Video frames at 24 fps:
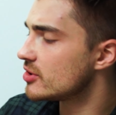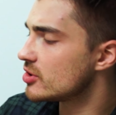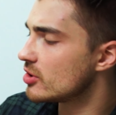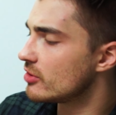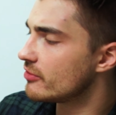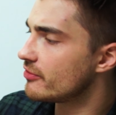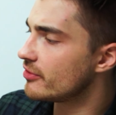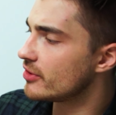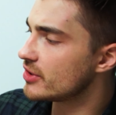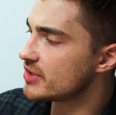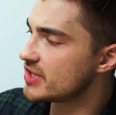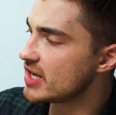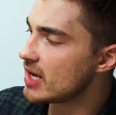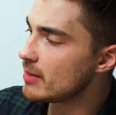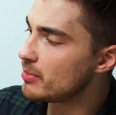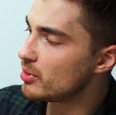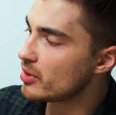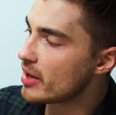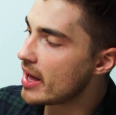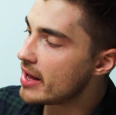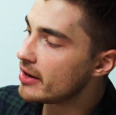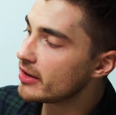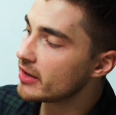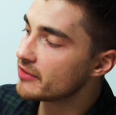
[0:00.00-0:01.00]
So for
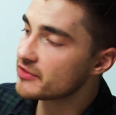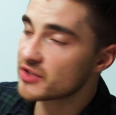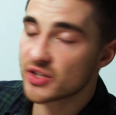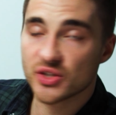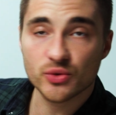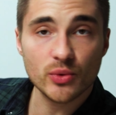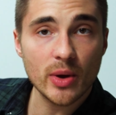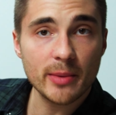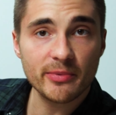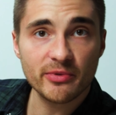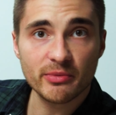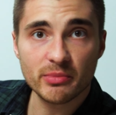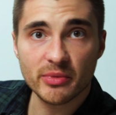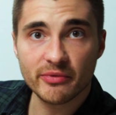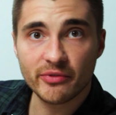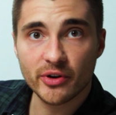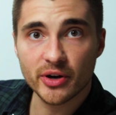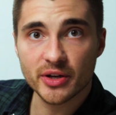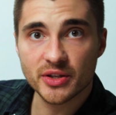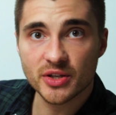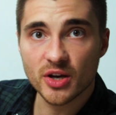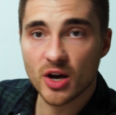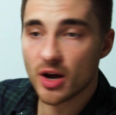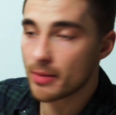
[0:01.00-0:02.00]
example, I don't have to swipe from the
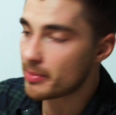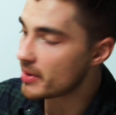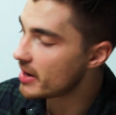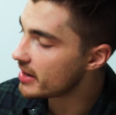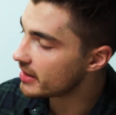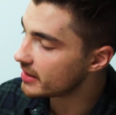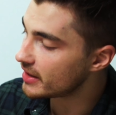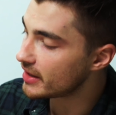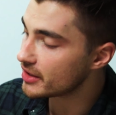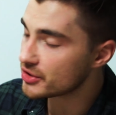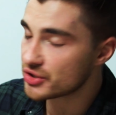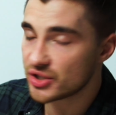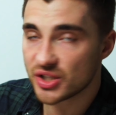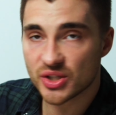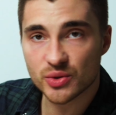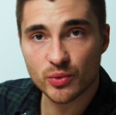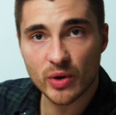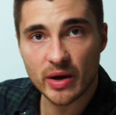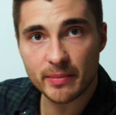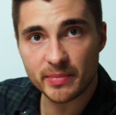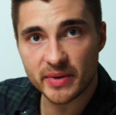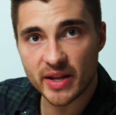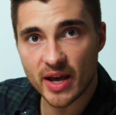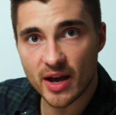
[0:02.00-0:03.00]
very top. I can actually
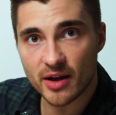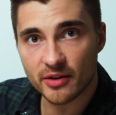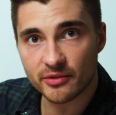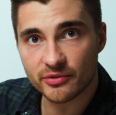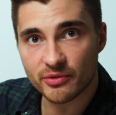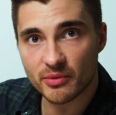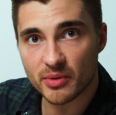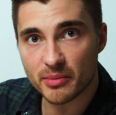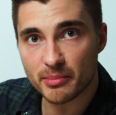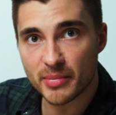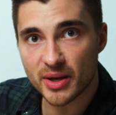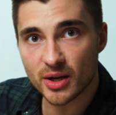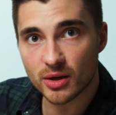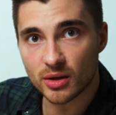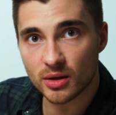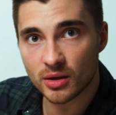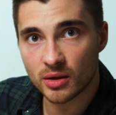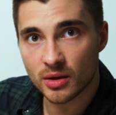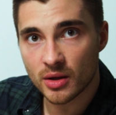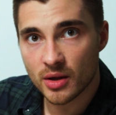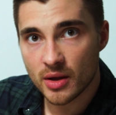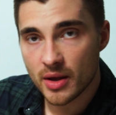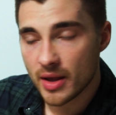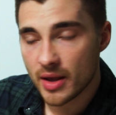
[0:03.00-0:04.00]
swipe down from the middle.